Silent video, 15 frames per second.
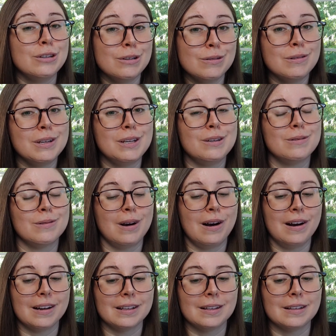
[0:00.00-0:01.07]
New to You
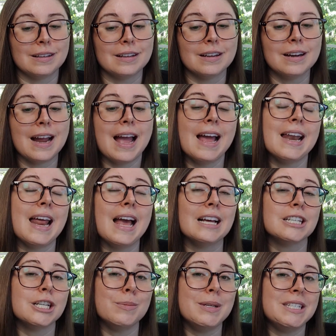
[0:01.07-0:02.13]
author, and
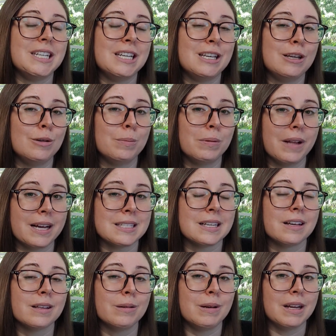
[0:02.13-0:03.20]
LGBTQ, plus,
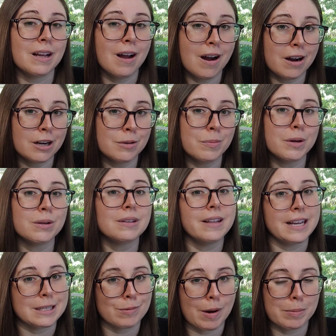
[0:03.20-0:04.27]
including Hard Mode,
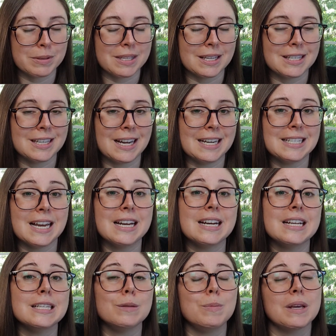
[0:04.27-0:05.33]
Less Represented
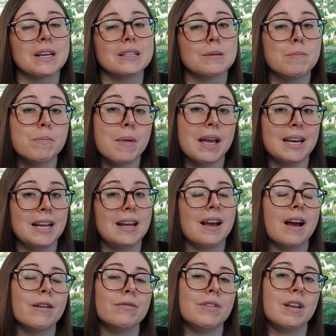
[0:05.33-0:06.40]
Identities, because
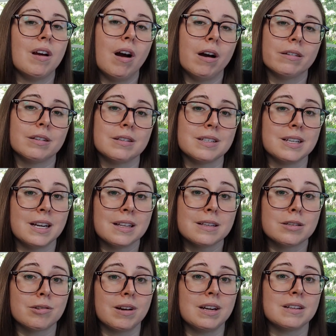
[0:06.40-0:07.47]
many of the authors and
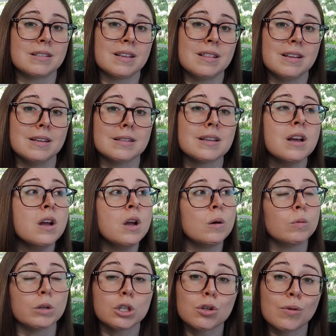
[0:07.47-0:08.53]
illustrators in this
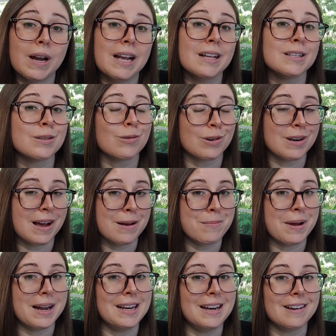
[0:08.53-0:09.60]
were trans or non
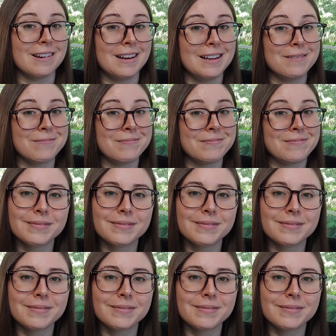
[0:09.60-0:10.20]
binary.